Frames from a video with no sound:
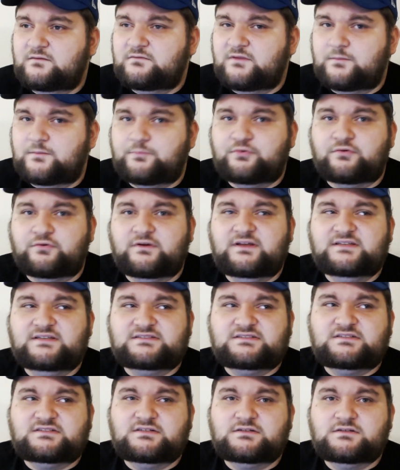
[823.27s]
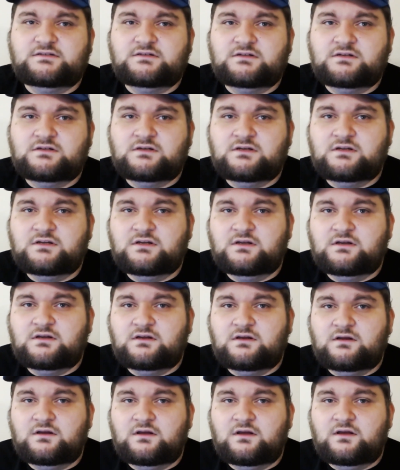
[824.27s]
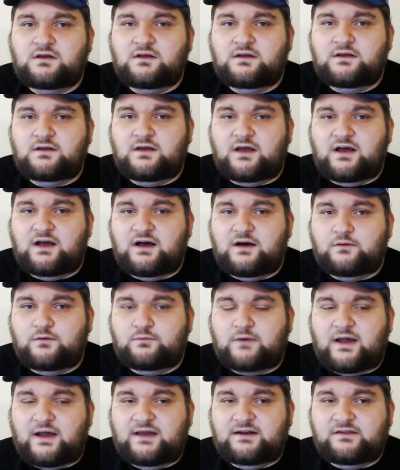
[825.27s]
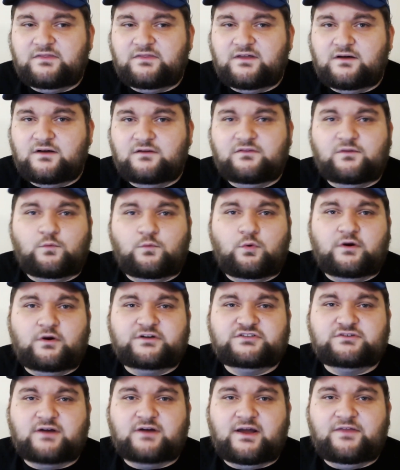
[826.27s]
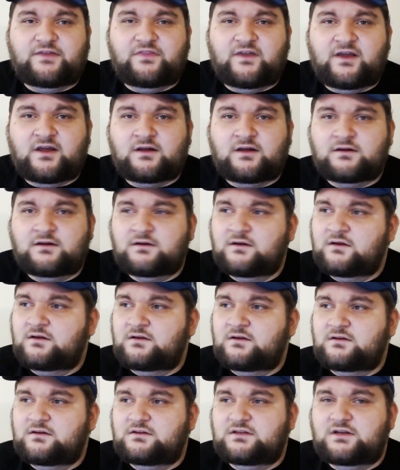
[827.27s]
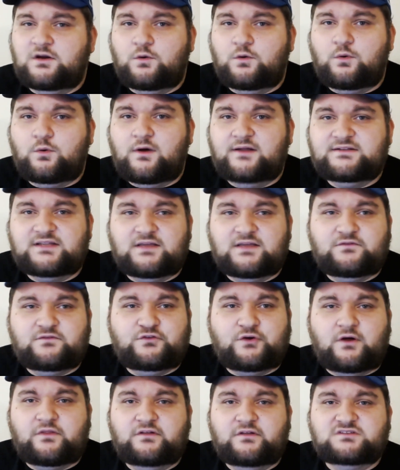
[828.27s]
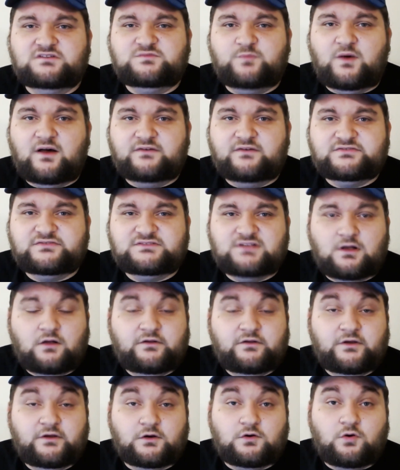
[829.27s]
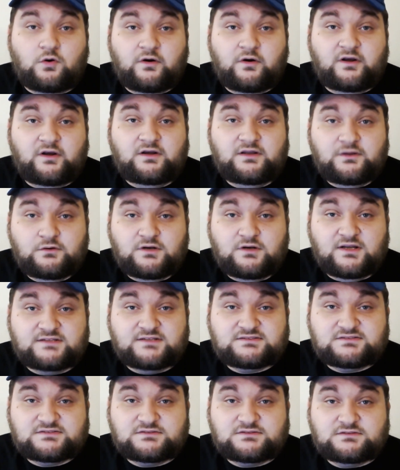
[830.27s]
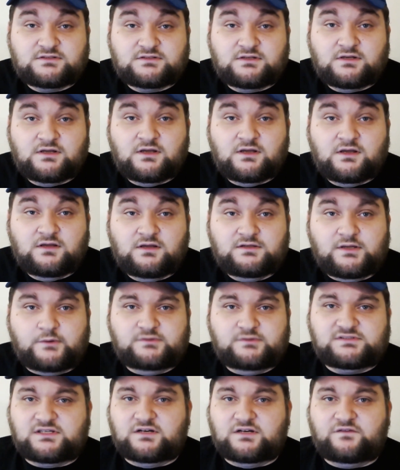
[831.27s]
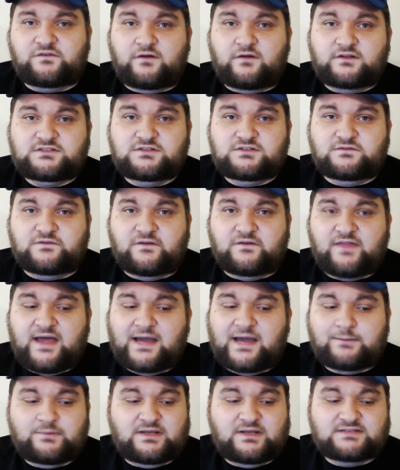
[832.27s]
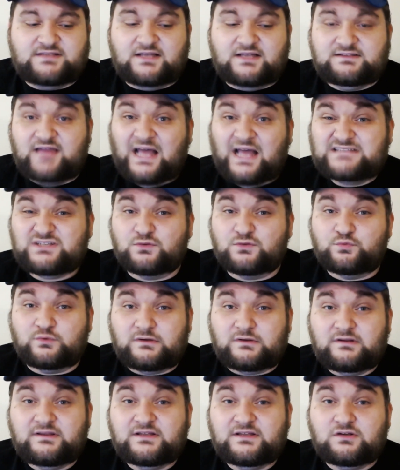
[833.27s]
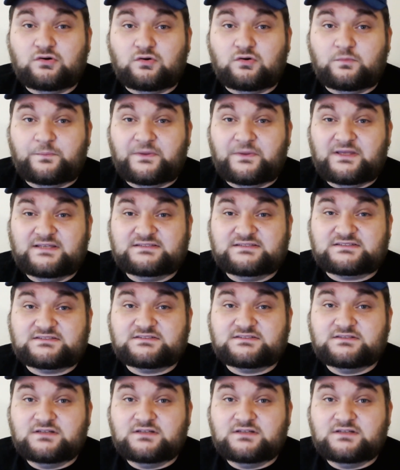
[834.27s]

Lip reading: priest riding the war shrine there. You know what? To give you all those buffs to all your corn units. No one's gonna fault you for that, because that's a really cool piece.